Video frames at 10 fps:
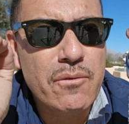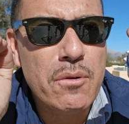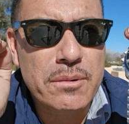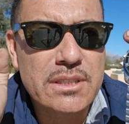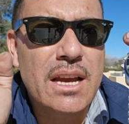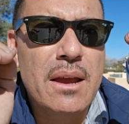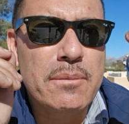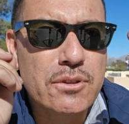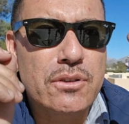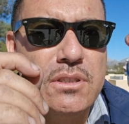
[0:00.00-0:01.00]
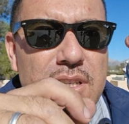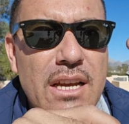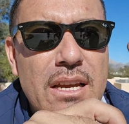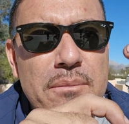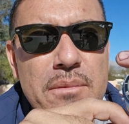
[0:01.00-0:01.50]
from a certain
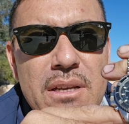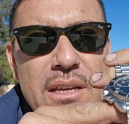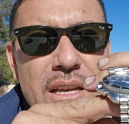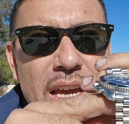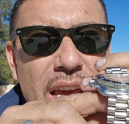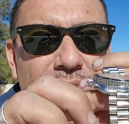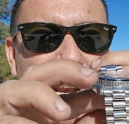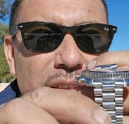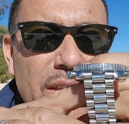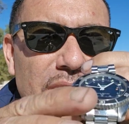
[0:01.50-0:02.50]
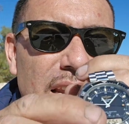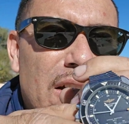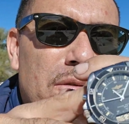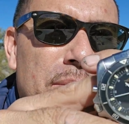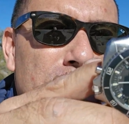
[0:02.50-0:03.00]
time, and I like that. Now,